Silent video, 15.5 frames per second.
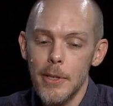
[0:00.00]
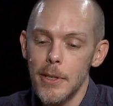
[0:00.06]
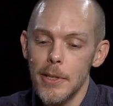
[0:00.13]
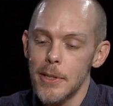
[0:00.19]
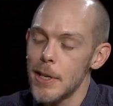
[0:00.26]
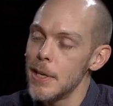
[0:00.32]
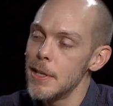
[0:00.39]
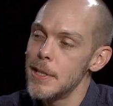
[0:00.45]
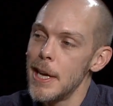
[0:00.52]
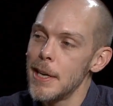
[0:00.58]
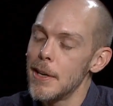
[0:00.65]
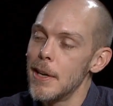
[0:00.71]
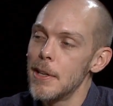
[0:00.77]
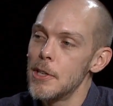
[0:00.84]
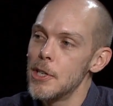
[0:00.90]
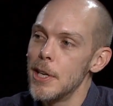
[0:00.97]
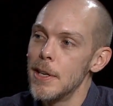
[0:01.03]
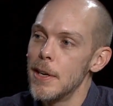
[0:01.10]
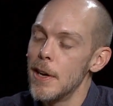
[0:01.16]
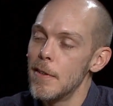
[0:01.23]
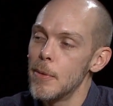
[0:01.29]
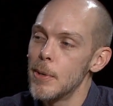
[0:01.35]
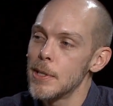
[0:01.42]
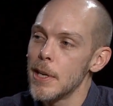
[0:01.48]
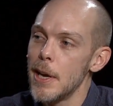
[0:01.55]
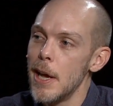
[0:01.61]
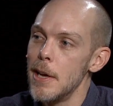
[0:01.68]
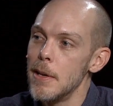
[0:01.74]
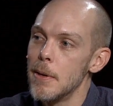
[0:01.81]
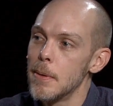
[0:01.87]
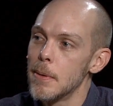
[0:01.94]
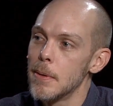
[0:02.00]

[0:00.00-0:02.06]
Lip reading: you're just going to take it on the chin, and everyone's going to hate you.